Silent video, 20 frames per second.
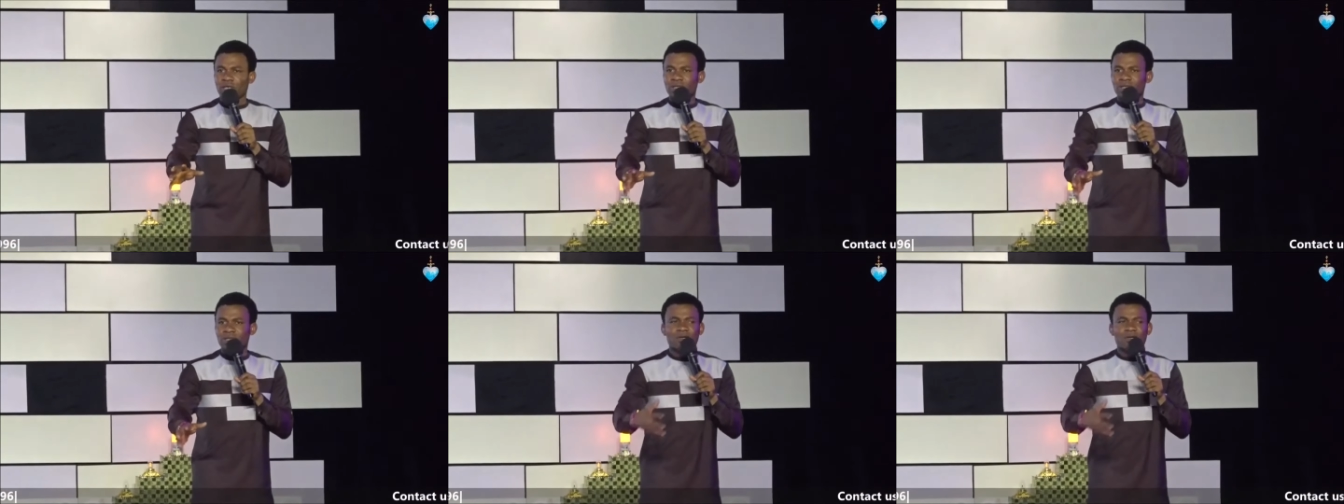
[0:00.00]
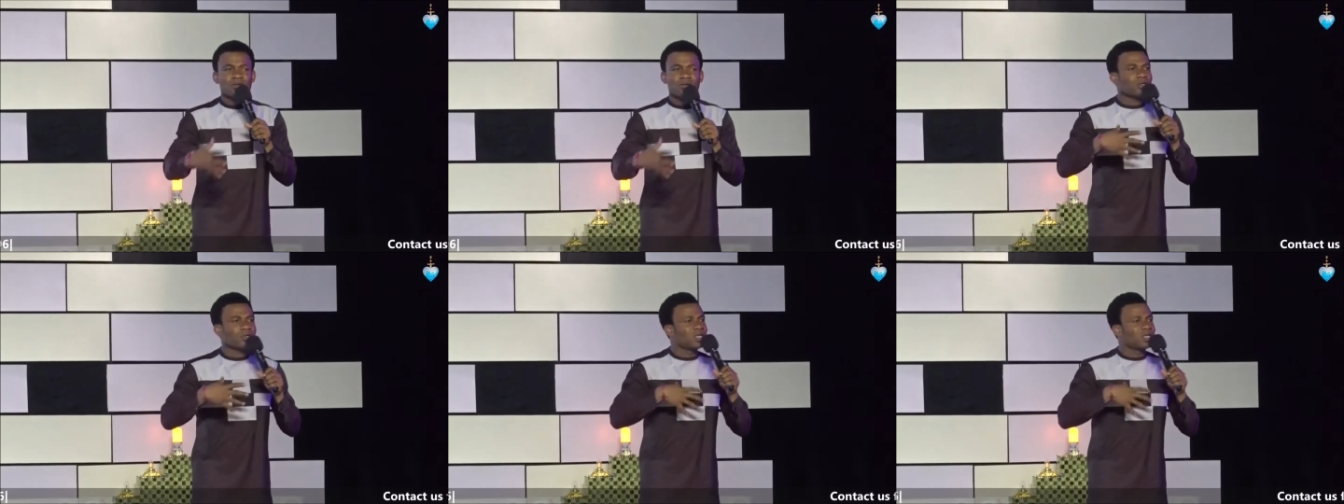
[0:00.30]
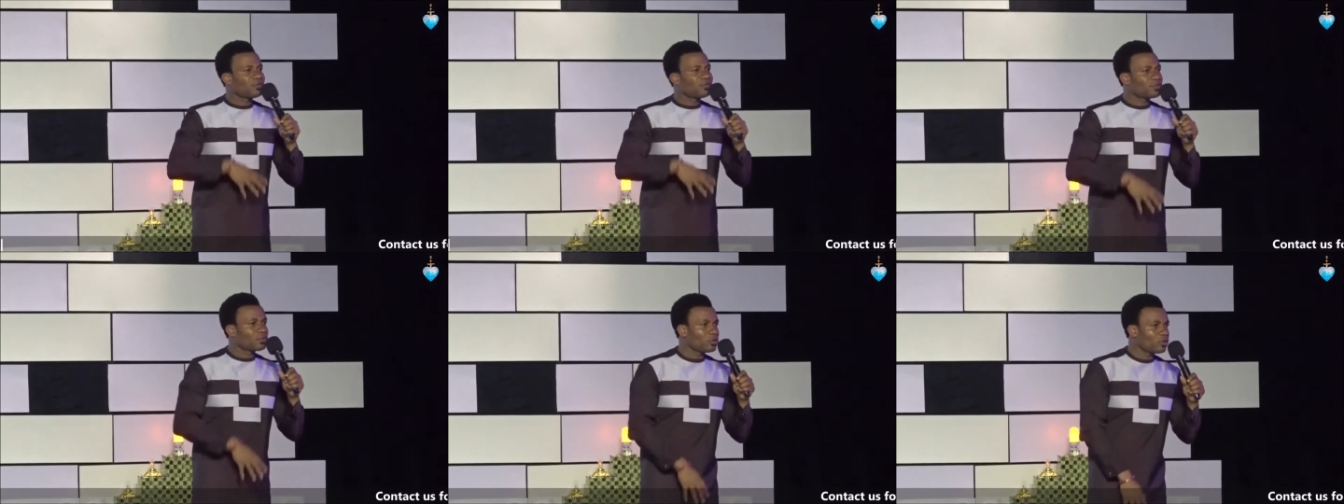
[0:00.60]
that you
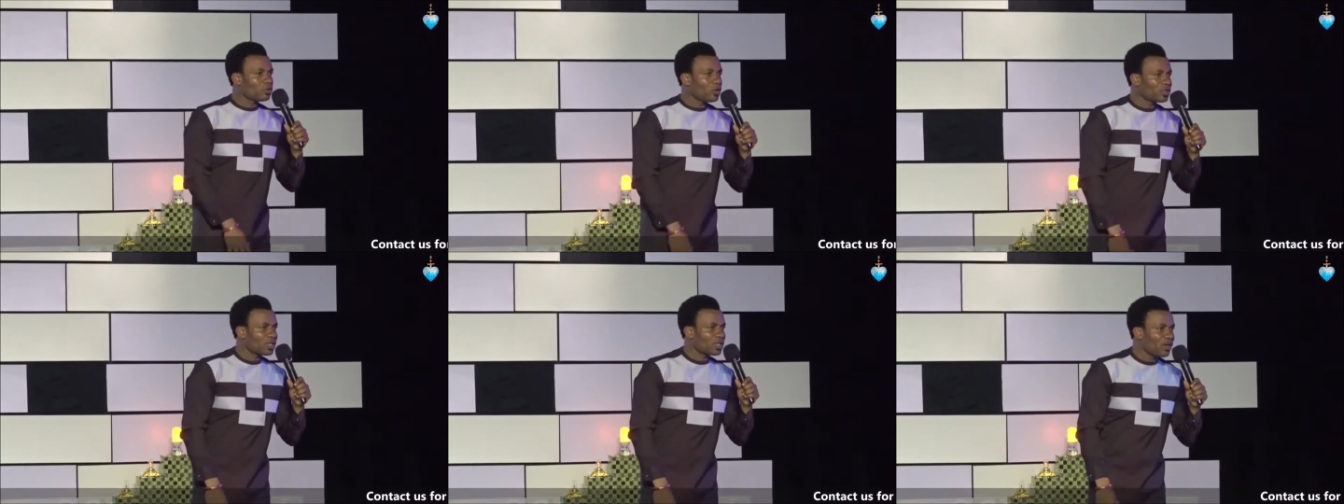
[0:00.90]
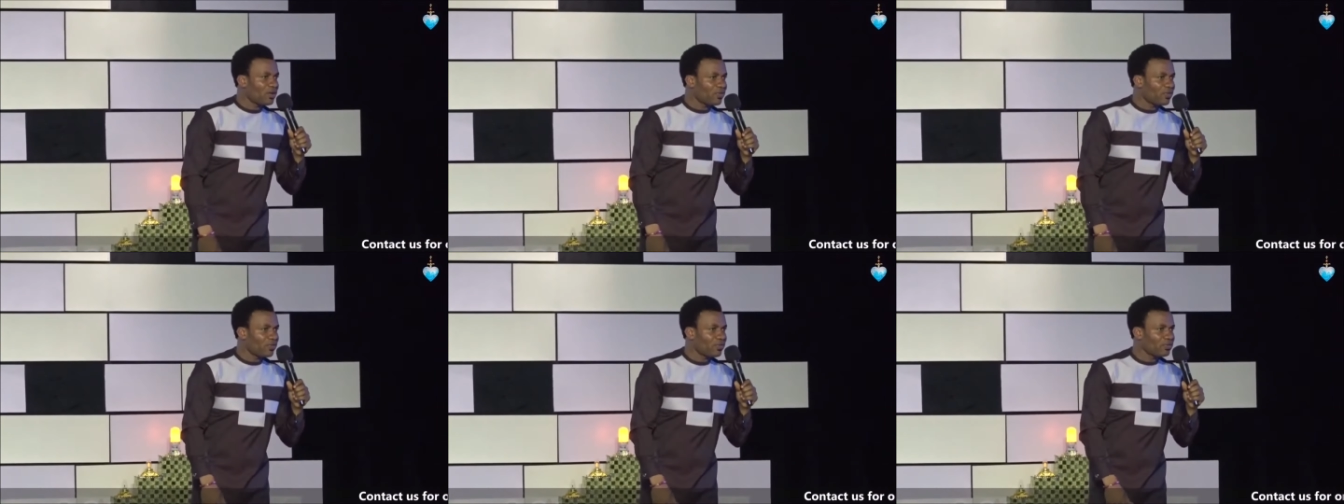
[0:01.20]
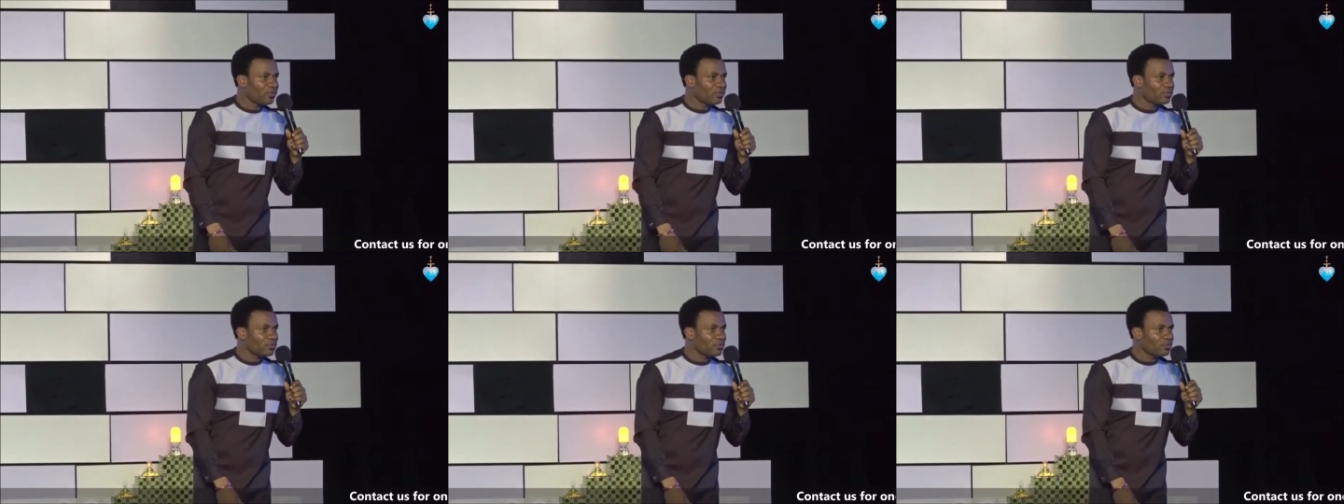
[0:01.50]
give to yourself.
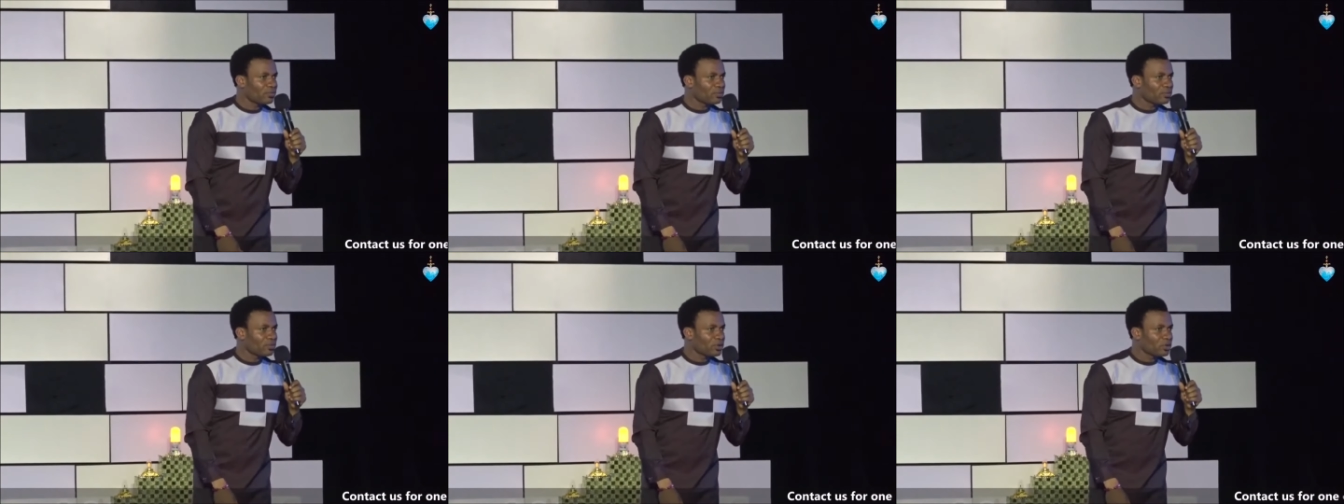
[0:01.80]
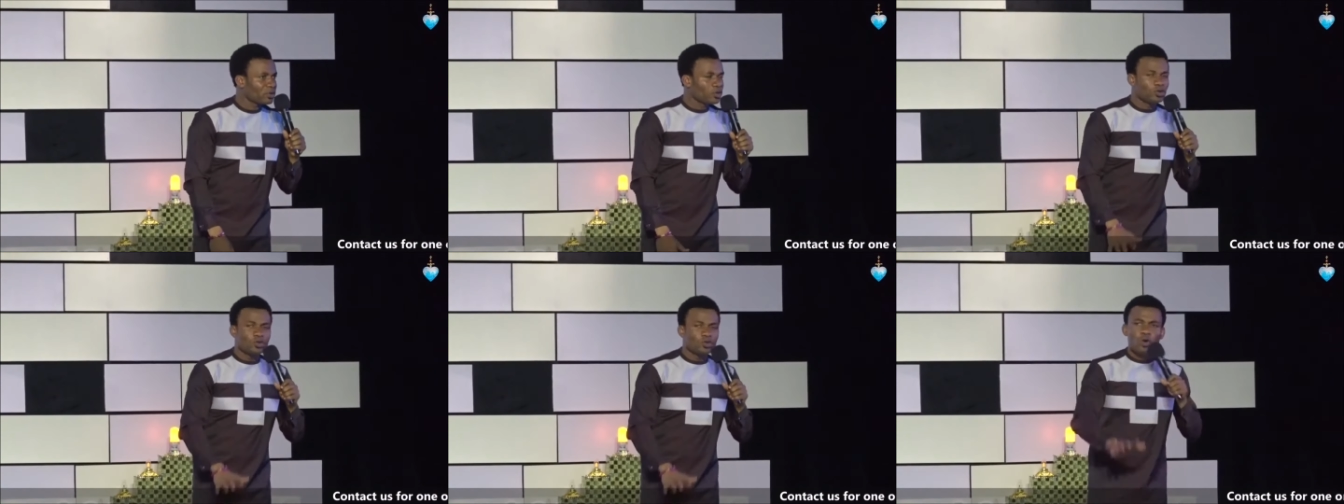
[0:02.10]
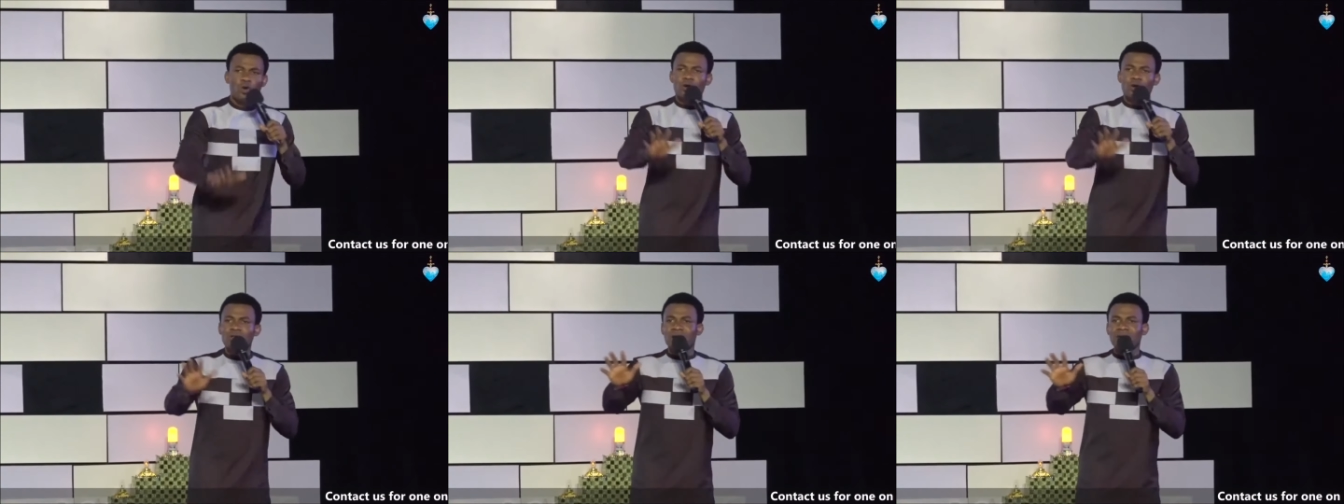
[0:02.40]

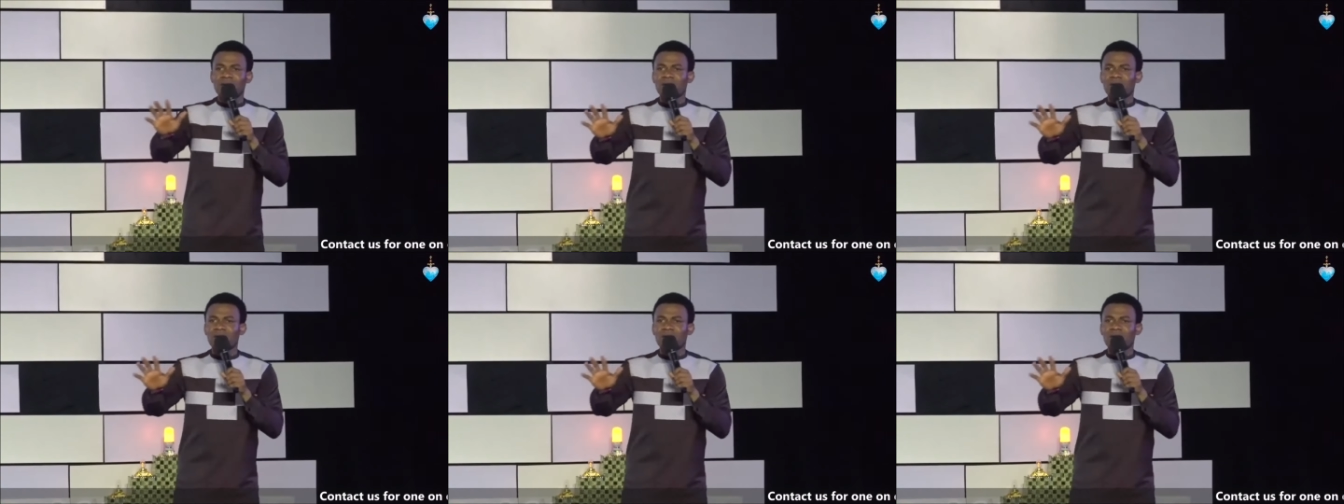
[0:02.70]
Yoke that